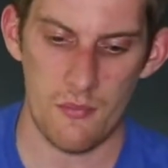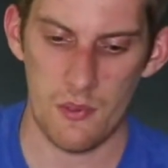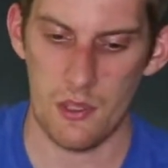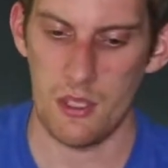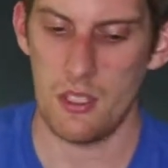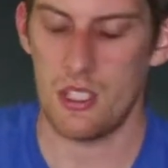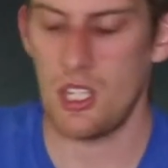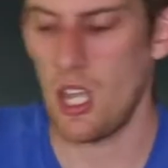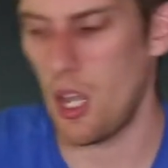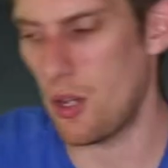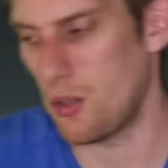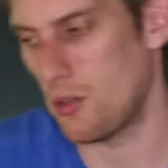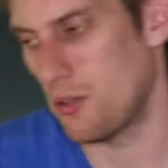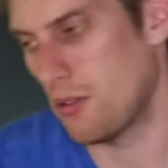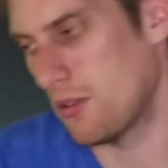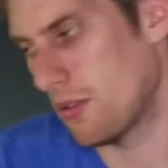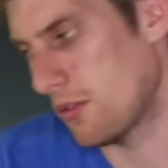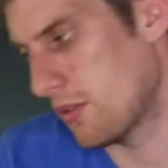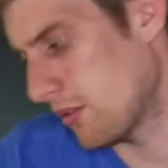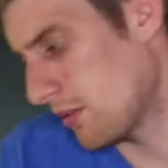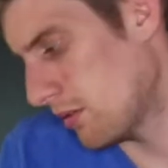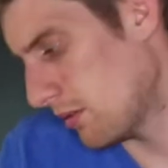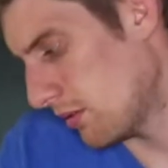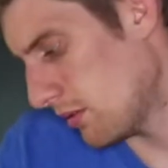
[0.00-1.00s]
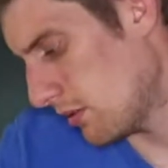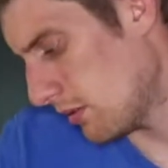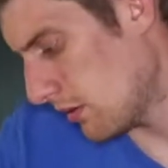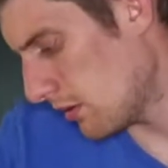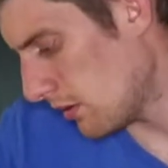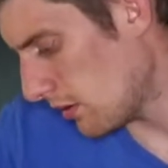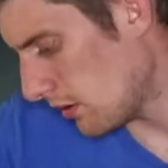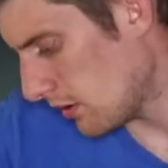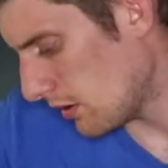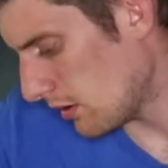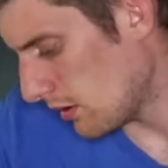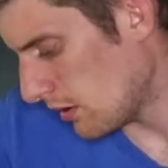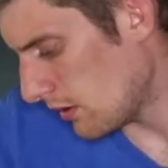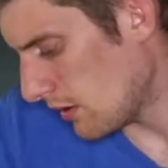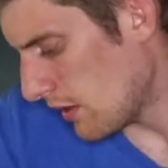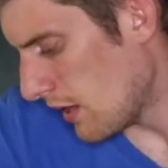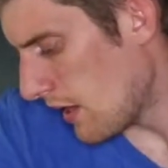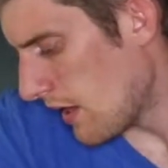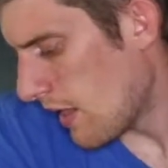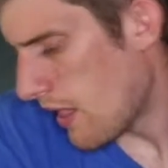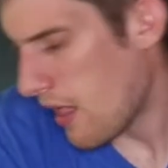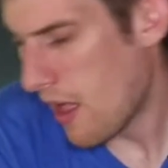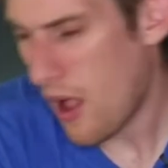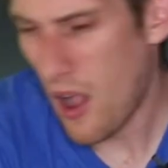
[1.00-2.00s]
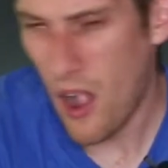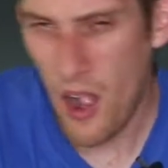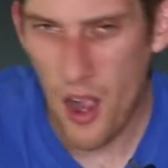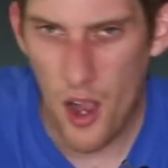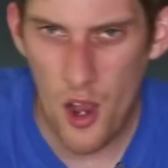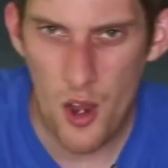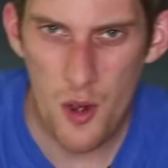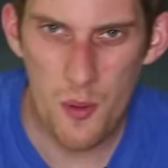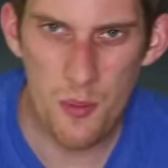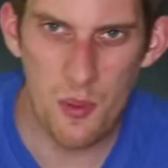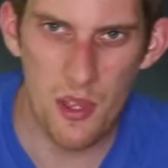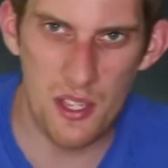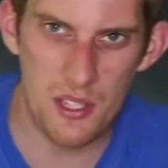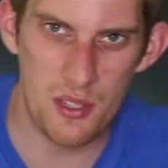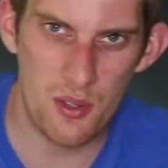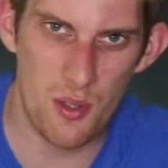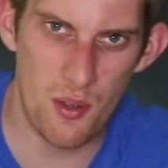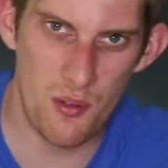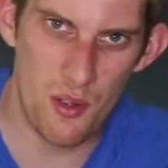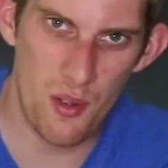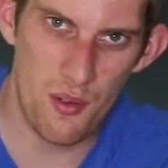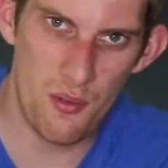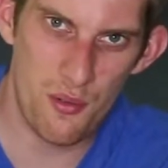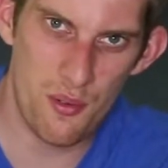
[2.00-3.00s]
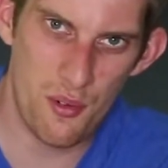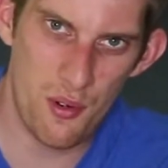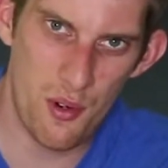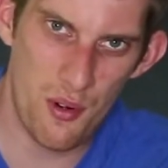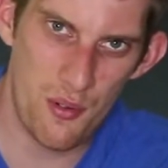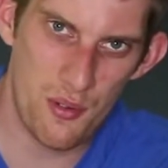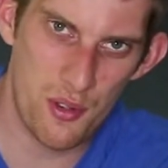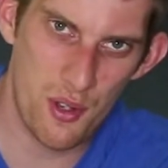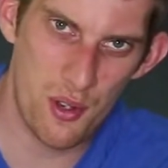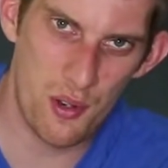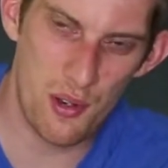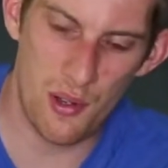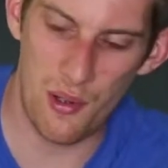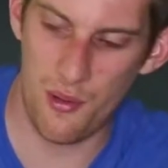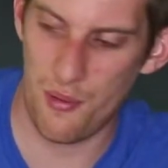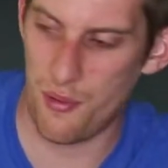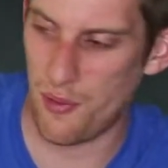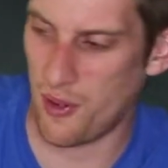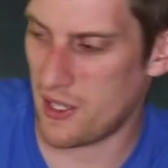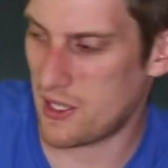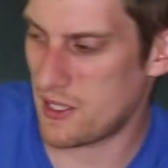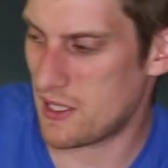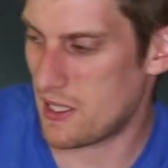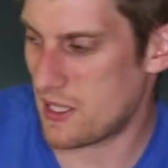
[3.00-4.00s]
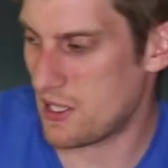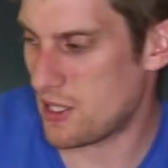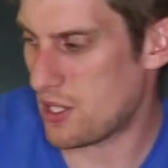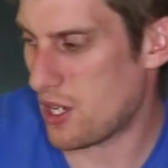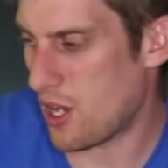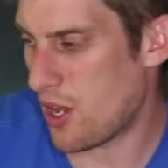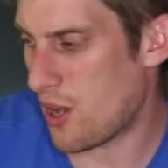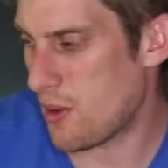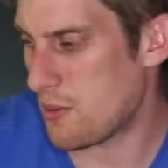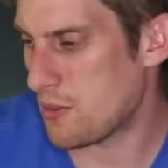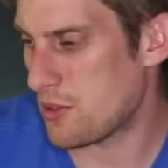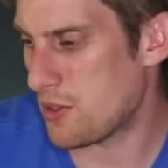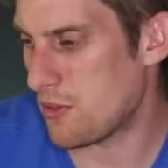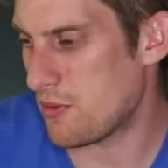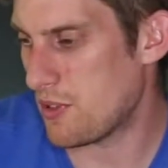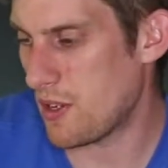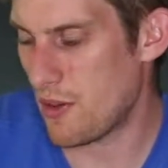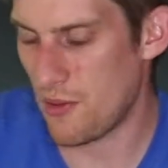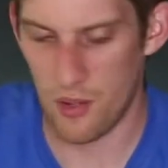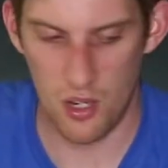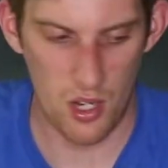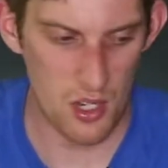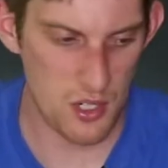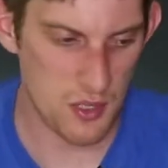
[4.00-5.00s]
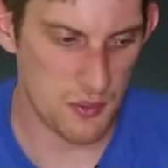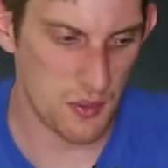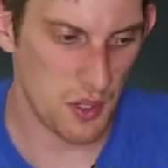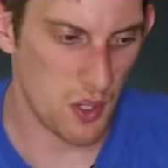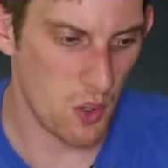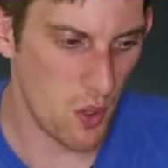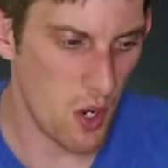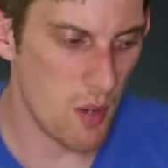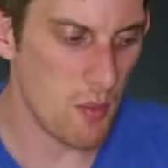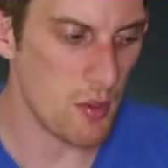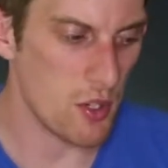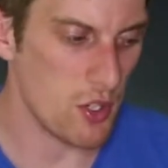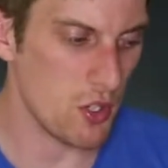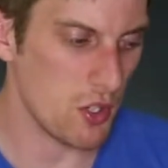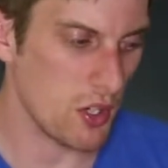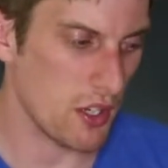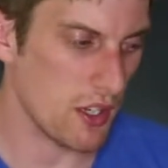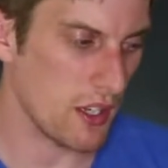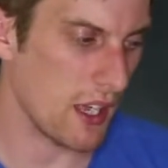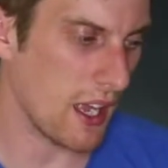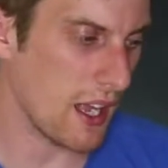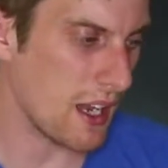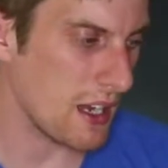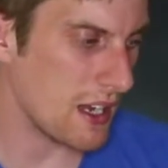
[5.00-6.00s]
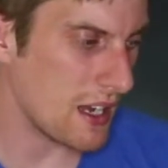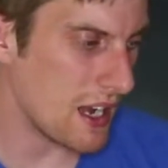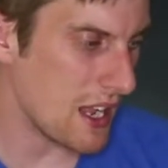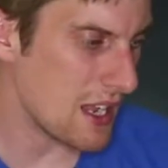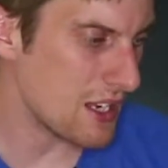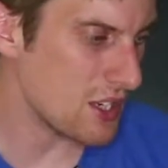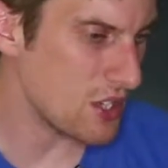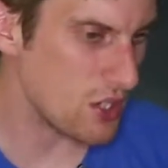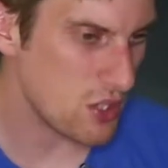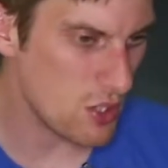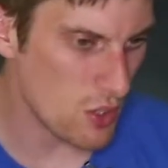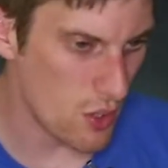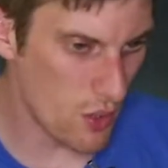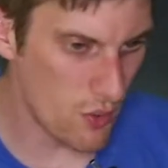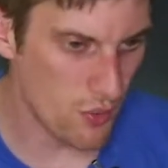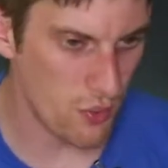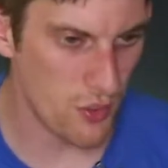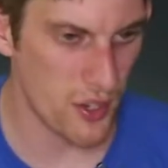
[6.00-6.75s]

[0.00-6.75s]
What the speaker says: So, I hope that's sort of gone through a few little things in terms of different kinds of equipment you can get. Let's just sort of